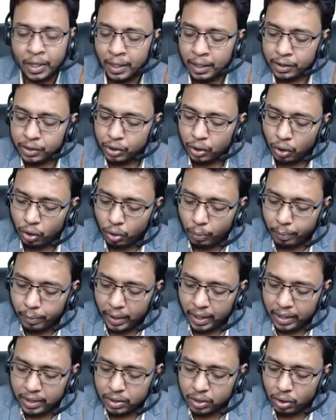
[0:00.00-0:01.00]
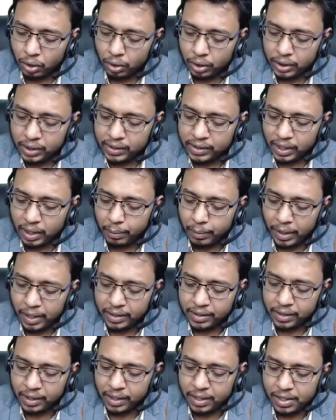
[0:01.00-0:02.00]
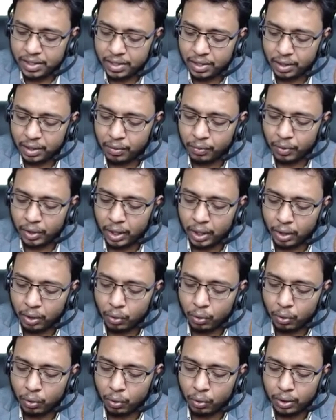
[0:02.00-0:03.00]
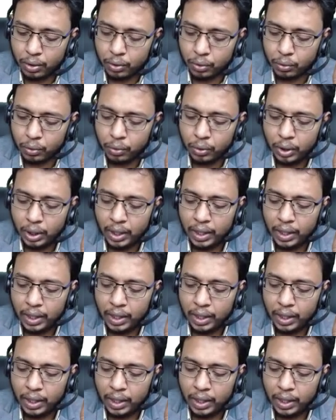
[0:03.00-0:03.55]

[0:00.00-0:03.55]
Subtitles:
So based on this imagination we are going to